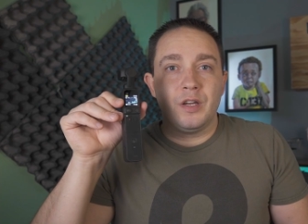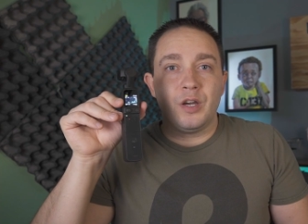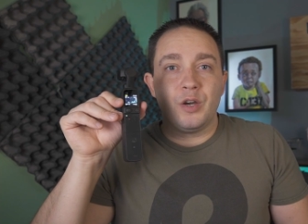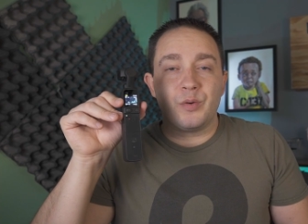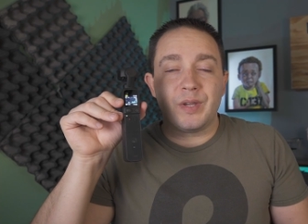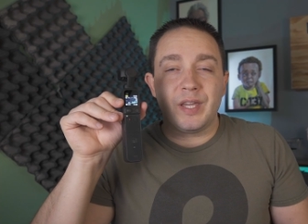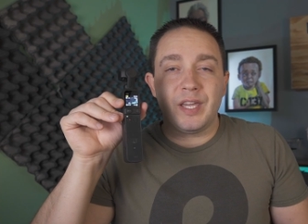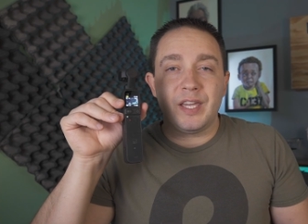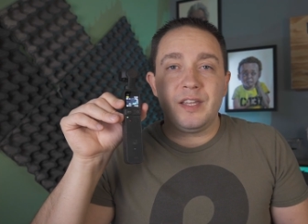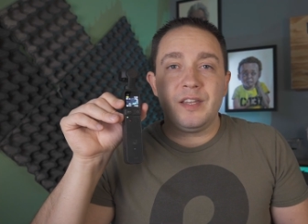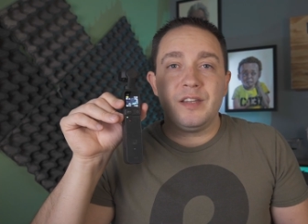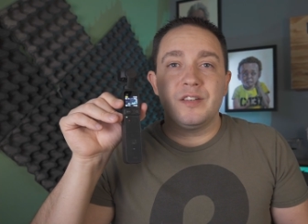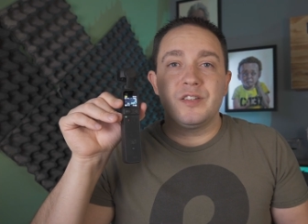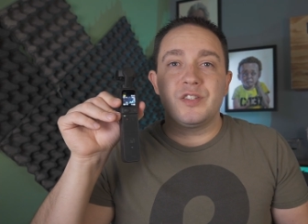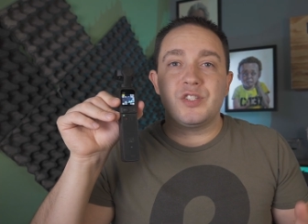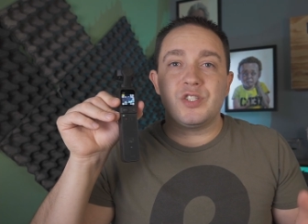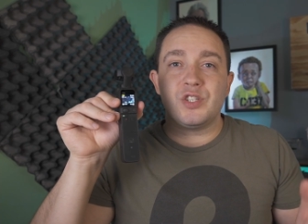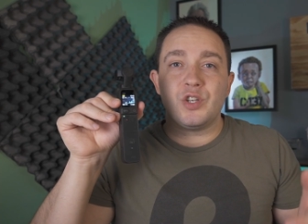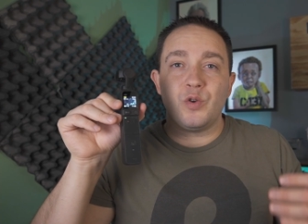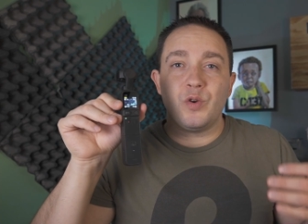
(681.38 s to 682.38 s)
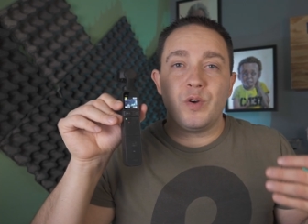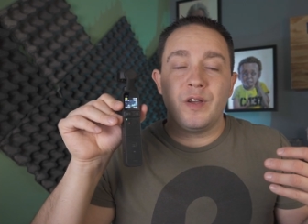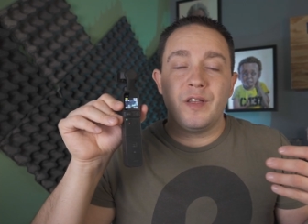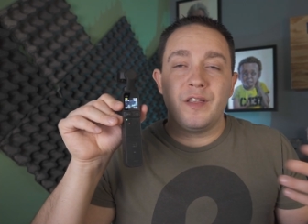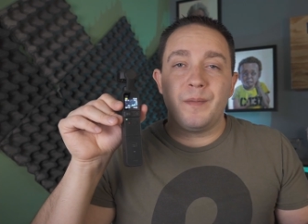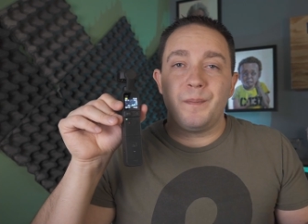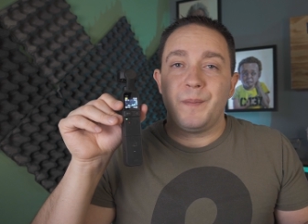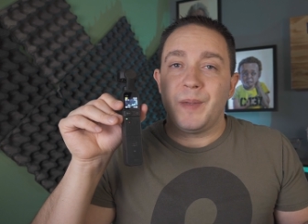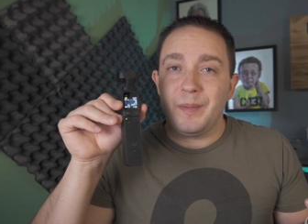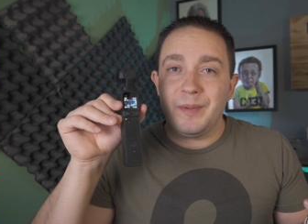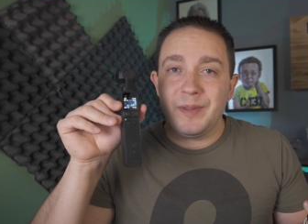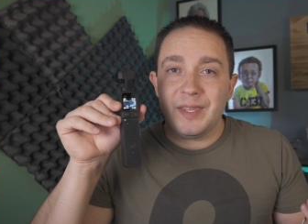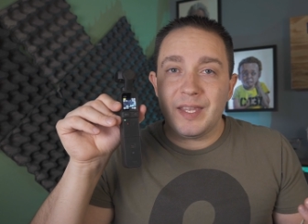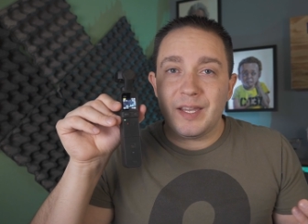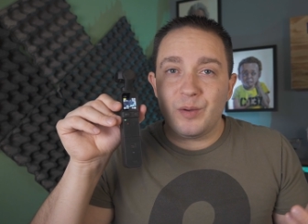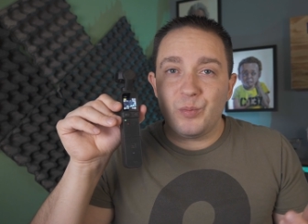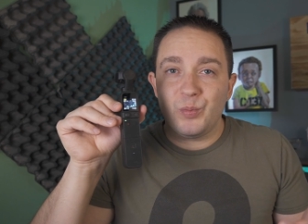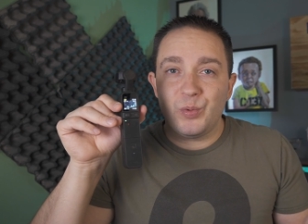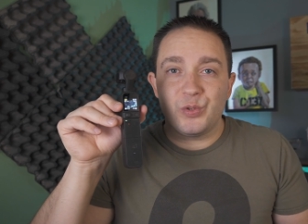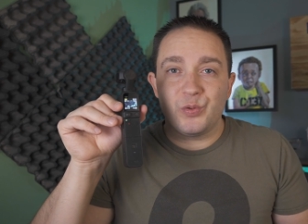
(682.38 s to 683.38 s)
Okay, so maybe
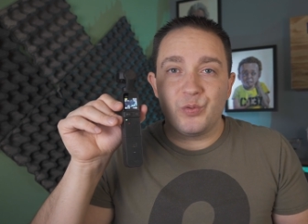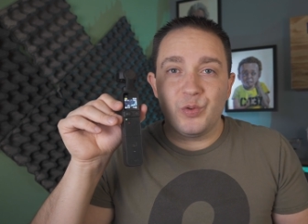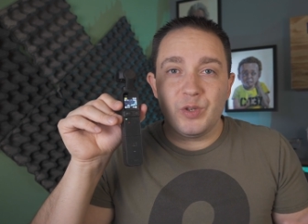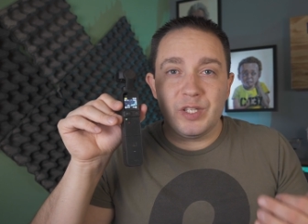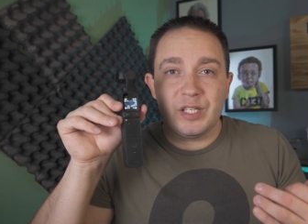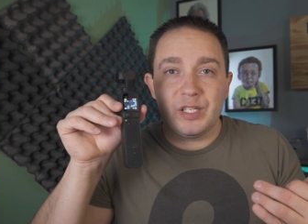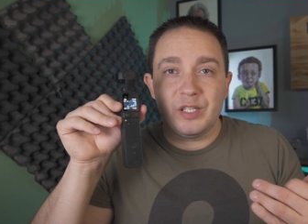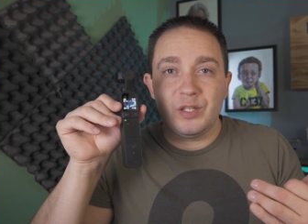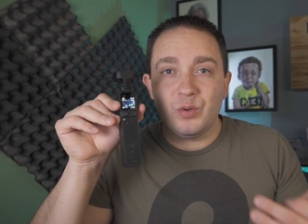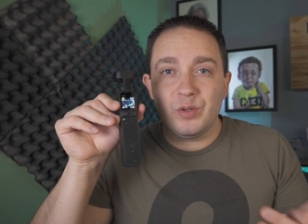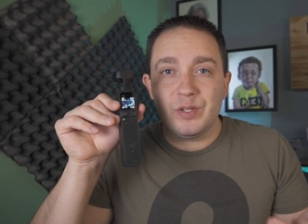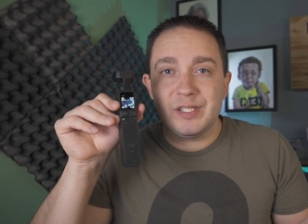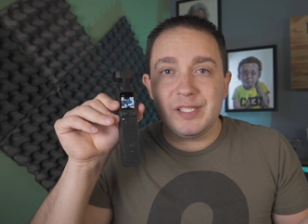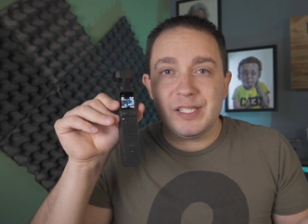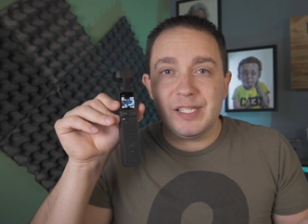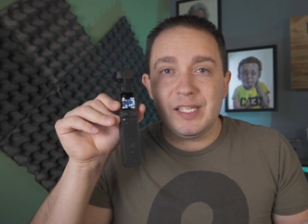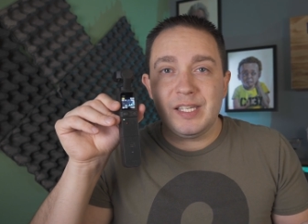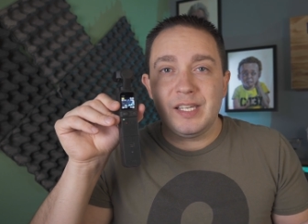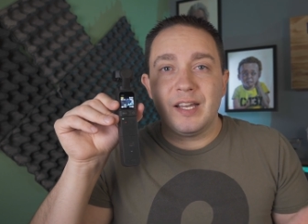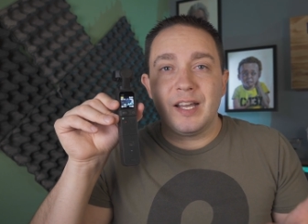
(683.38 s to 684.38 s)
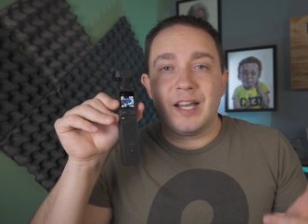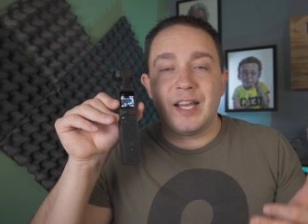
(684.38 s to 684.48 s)
that was really noisy.